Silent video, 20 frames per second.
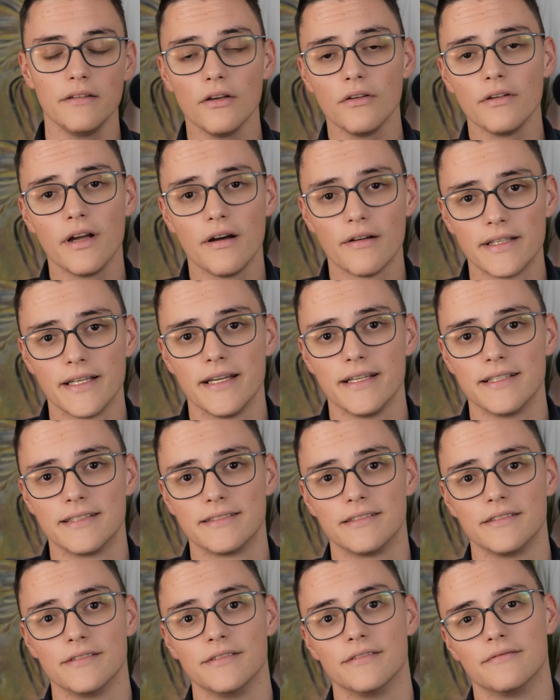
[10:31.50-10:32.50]
So
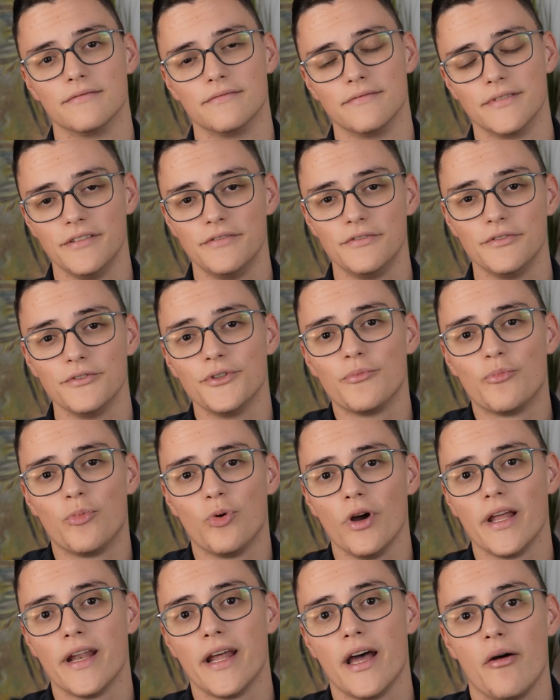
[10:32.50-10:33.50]
nowadays, if you
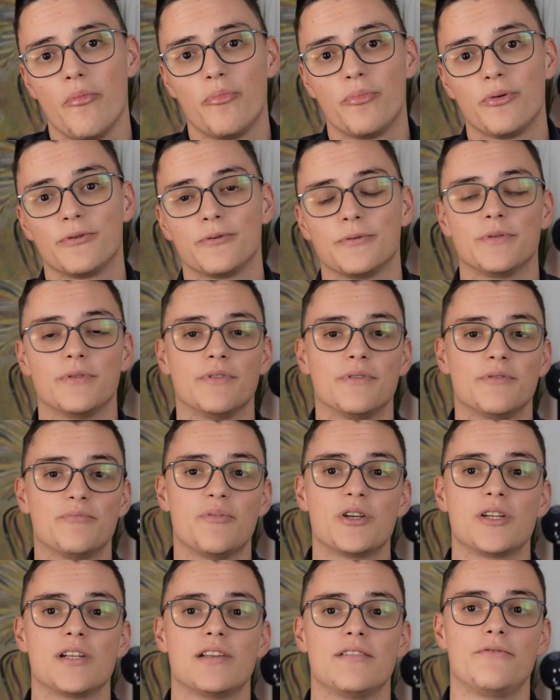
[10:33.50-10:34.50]
deploy an app,
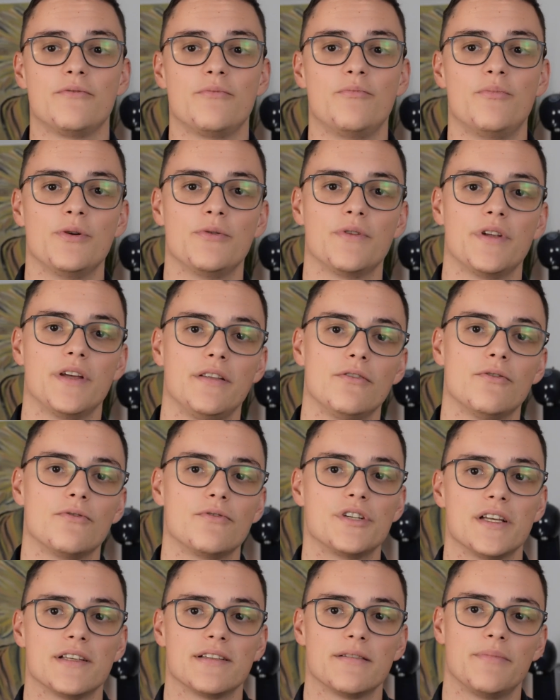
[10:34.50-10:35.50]
especially if you build a
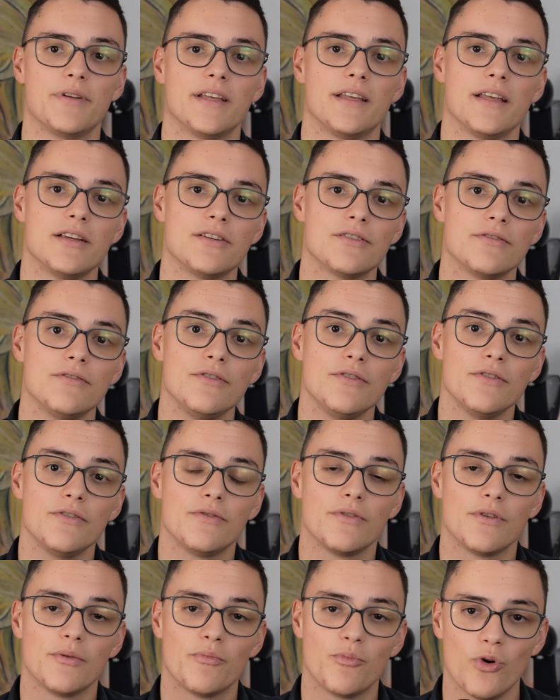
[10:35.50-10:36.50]
Node.js application, you
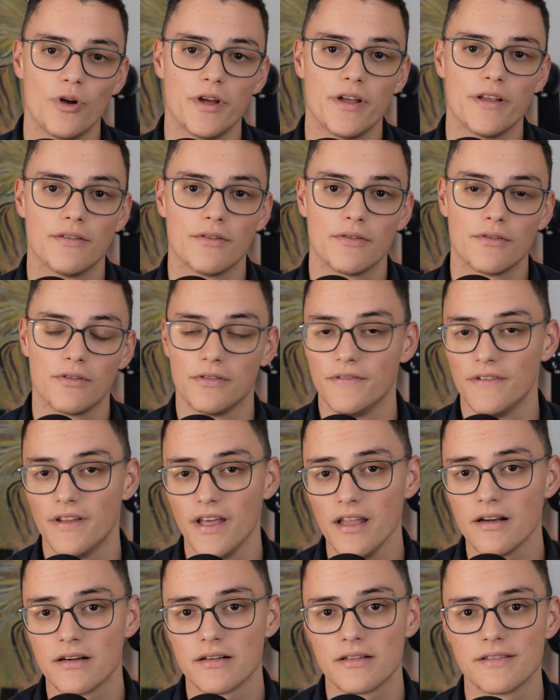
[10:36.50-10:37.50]
need to deploy it on
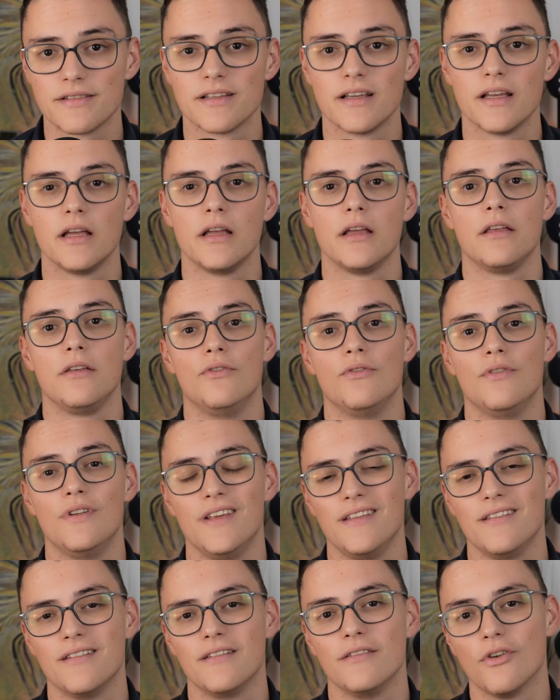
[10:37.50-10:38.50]
containers. You
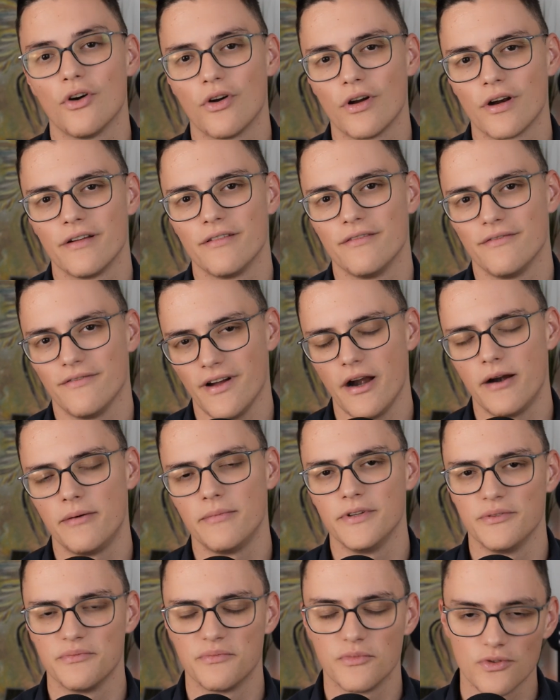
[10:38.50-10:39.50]
need a Docker
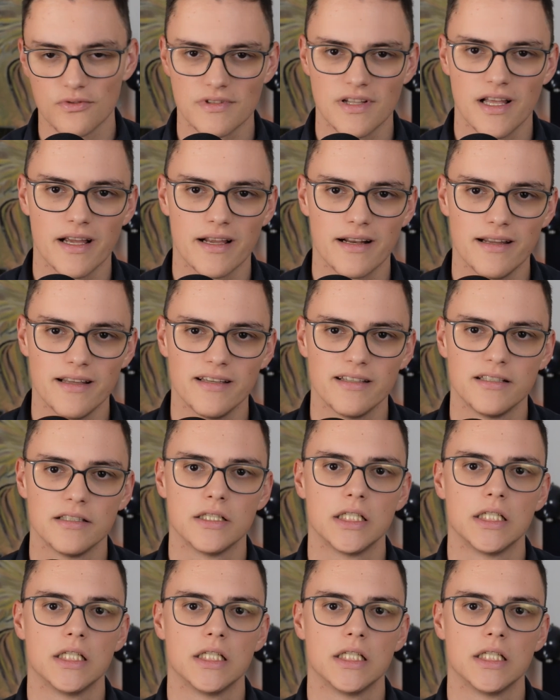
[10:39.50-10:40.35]
environment, most likely.